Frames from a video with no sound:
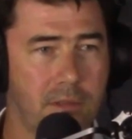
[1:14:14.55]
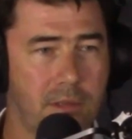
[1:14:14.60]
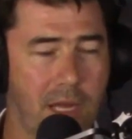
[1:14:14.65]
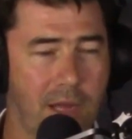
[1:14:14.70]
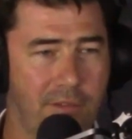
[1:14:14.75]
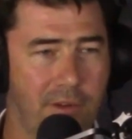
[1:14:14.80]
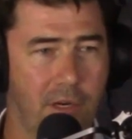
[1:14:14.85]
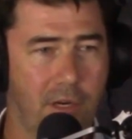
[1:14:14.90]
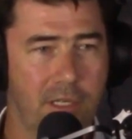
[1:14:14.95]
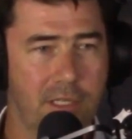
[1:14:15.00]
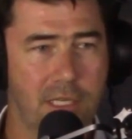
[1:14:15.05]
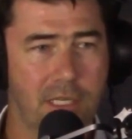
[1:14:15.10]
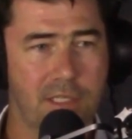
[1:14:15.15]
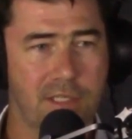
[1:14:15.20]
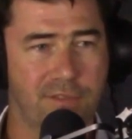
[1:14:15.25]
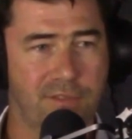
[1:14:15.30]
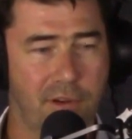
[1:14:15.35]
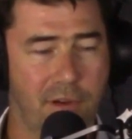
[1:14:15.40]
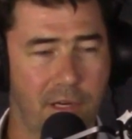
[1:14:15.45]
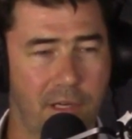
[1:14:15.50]
have an
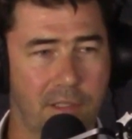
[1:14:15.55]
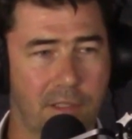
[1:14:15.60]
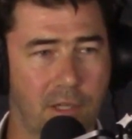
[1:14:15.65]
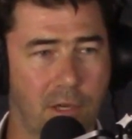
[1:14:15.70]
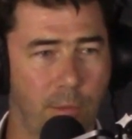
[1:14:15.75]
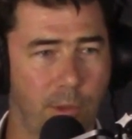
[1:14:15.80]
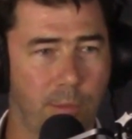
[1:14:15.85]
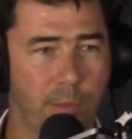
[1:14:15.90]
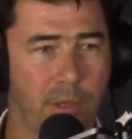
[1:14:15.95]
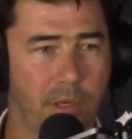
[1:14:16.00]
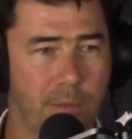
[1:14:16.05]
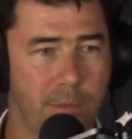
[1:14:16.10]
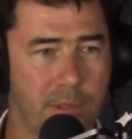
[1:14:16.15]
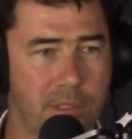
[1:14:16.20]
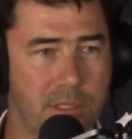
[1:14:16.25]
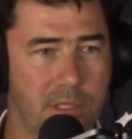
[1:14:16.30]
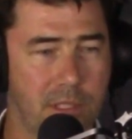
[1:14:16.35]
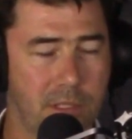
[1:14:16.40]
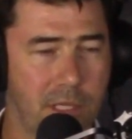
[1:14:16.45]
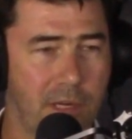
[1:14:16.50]
identified and common
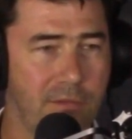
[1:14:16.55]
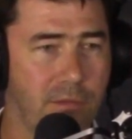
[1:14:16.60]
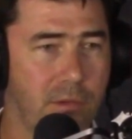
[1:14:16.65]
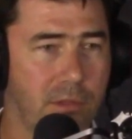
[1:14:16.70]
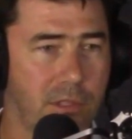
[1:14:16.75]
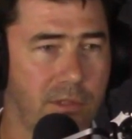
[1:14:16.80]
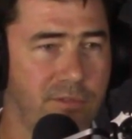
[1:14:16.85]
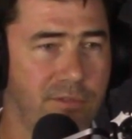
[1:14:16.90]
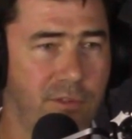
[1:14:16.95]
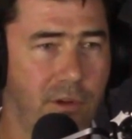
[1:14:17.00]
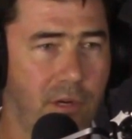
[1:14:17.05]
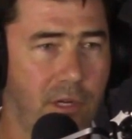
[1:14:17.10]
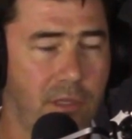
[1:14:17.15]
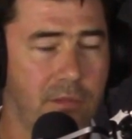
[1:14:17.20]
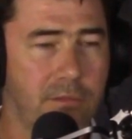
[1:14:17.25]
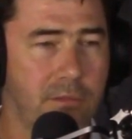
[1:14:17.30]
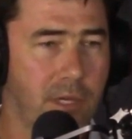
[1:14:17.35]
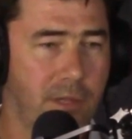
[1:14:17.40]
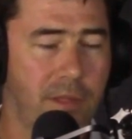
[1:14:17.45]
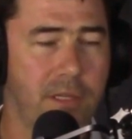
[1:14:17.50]
purpose that everyone can
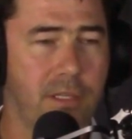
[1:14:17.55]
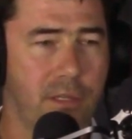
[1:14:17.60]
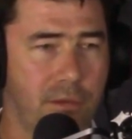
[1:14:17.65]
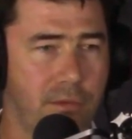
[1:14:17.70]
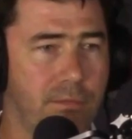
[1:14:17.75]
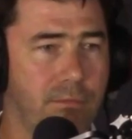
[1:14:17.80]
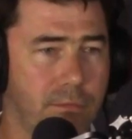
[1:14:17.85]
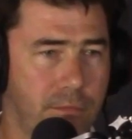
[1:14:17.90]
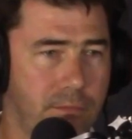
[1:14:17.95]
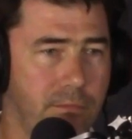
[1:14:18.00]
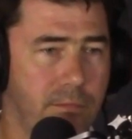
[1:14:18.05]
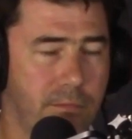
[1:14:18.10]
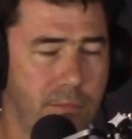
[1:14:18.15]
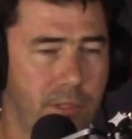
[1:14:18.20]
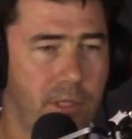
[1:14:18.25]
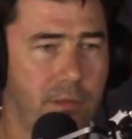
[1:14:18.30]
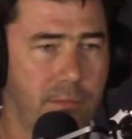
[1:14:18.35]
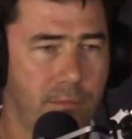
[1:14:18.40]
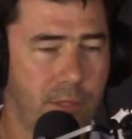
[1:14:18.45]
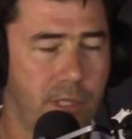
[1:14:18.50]
follow, and then you
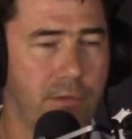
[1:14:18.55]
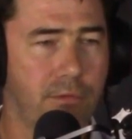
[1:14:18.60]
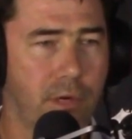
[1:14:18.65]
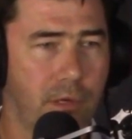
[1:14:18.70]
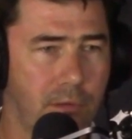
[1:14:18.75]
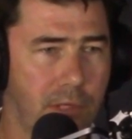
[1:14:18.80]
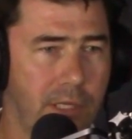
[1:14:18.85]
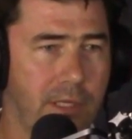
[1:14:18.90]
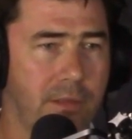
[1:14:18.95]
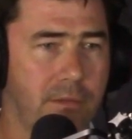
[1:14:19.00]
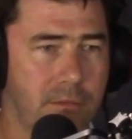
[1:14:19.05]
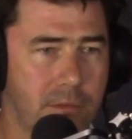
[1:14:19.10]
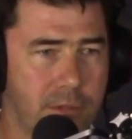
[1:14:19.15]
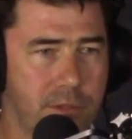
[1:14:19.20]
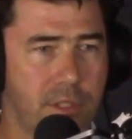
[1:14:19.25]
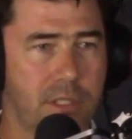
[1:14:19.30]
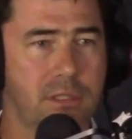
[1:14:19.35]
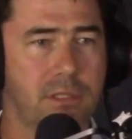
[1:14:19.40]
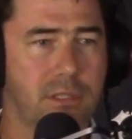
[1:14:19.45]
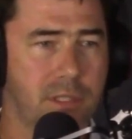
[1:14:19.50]
you, you roll in
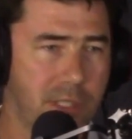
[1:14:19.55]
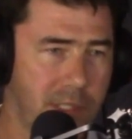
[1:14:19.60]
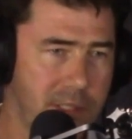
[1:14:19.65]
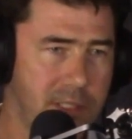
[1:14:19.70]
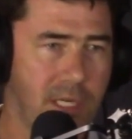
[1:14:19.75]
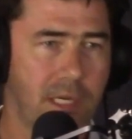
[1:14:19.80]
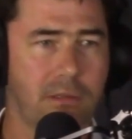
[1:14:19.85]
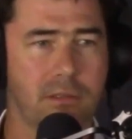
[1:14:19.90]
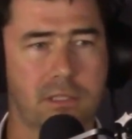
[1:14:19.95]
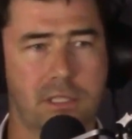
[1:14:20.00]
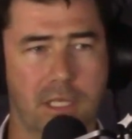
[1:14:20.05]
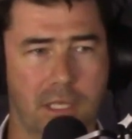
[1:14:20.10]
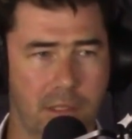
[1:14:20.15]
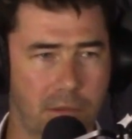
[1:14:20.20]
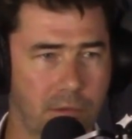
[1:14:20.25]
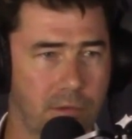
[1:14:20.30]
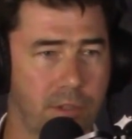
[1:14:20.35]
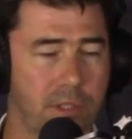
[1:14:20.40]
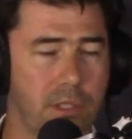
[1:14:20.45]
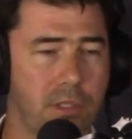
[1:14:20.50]
trust and integrity and
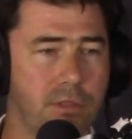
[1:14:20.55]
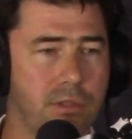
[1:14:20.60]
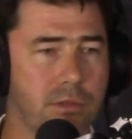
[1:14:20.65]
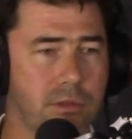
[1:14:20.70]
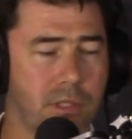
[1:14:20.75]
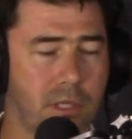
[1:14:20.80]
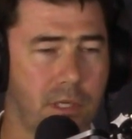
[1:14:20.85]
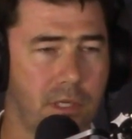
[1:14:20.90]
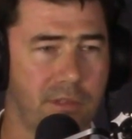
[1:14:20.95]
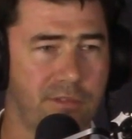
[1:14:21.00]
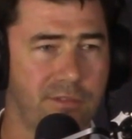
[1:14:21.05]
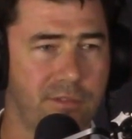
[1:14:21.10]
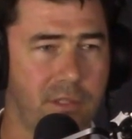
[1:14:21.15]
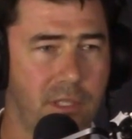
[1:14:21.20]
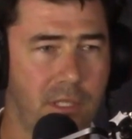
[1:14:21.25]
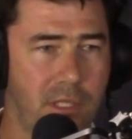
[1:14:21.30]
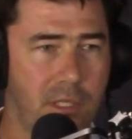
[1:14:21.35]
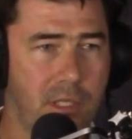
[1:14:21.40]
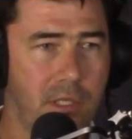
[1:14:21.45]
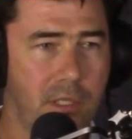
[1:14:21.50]
all the usual kind of
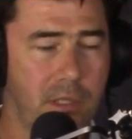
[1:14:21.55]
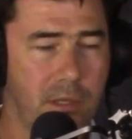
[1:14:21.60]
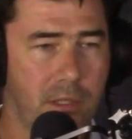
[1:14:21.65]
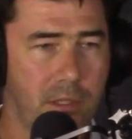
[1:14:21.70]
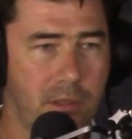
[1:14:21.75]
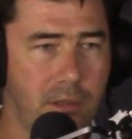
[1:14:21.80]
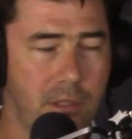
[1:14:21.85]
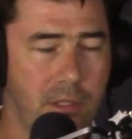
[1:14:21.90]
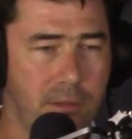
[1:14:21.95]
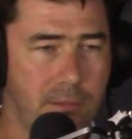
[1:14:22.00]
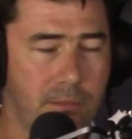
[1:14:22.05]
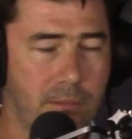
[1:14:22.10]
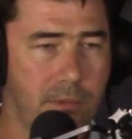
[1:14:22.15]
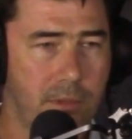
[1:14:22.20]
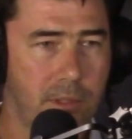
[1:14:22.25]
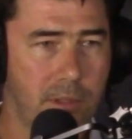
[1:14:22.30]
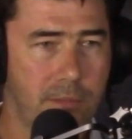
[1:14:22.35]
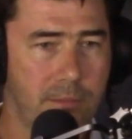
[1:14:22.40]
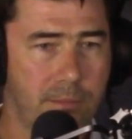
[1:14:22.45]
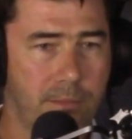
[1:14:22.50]
the the
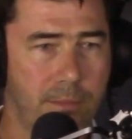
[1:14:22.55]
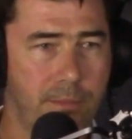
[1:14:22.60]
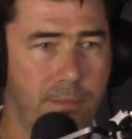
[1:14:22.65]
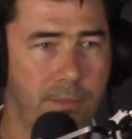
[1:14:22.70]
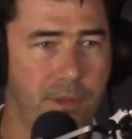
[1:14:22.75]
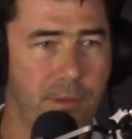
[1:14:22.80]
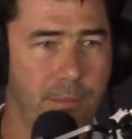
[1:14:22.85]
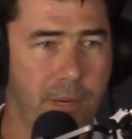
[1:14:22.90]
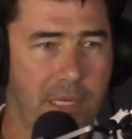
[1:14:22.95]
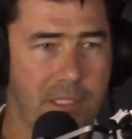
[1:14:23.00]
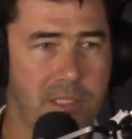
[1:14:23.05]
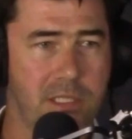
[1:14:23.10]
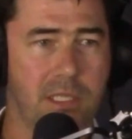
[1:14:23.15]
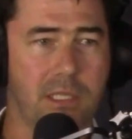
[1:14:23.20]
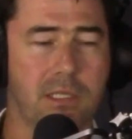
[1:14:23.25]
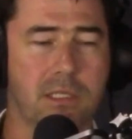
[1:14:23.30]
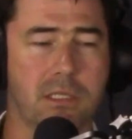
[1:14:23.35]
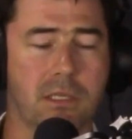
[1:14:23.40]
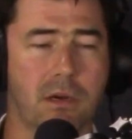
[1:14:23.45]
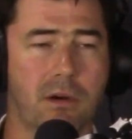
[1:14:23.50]
the, the
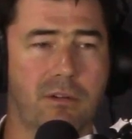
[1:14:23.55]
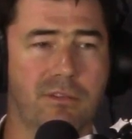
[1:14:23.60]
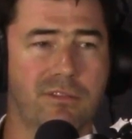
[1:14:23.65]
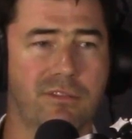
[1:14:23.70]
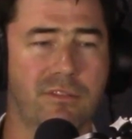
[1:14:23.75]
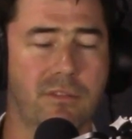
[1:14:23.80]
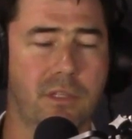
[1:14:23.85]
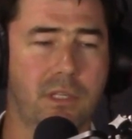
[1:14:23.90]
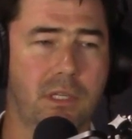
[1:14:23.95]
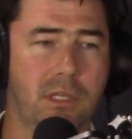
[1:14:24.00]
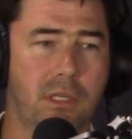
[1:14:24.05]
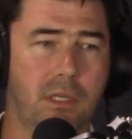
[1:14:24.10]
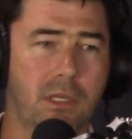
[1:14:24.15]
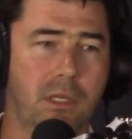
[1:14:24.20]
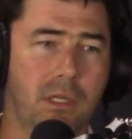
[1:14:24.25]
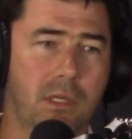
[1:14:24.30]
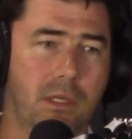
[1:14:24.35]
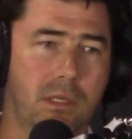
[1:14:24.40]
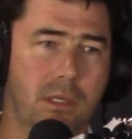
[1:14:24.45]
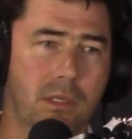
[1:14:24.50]
bastions of
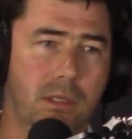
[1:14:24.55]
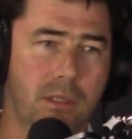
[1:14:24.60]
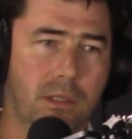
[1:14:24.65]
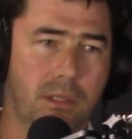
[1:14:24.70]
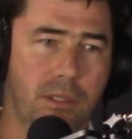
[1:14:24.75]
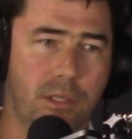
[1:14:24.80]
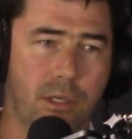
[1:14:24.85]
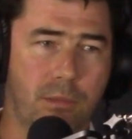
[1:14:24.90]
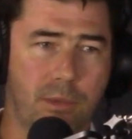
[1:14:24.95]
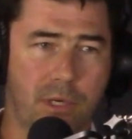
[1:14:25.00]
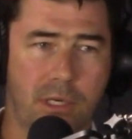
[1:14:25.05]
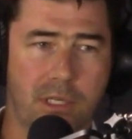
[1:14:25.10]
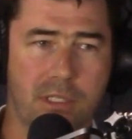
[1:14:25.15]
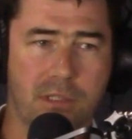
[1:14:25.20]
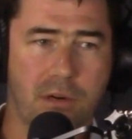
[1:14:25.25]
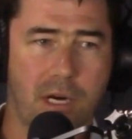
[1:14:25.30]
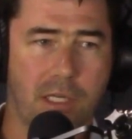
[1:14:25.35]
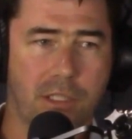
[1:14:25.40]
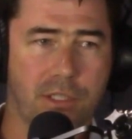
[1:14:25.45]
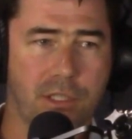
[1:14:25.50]
human
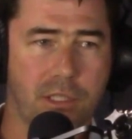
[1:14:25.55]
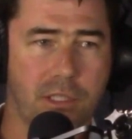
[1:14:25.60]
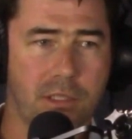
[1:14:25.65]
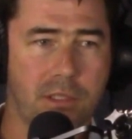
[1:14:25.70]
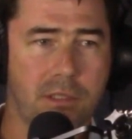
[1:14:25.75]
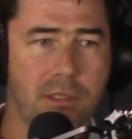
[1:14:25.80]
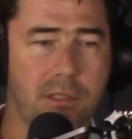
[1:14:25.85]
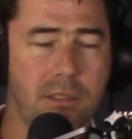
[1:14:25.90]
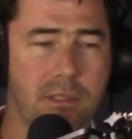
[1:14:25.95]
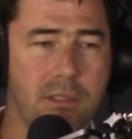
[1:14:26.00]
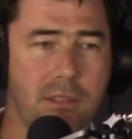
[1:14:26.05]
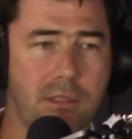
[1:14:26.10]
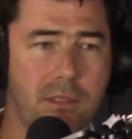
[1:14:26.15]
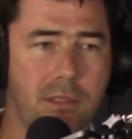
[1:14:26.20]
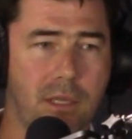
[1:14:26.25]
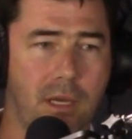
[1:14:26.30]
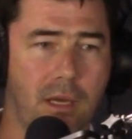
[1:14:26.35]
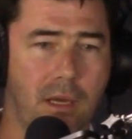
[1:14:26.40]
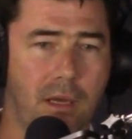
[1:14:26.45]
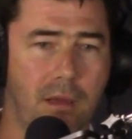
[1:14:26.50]
interaction.
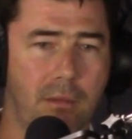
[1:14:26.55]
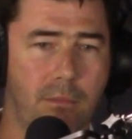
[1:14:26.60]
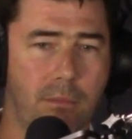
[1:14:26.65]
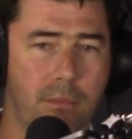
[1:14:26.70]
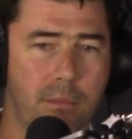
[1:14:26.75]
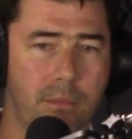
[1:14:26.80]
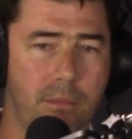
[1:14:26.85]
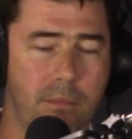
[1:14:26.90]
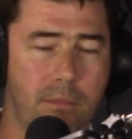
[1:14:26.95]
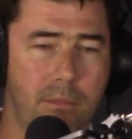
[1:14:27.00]
Um,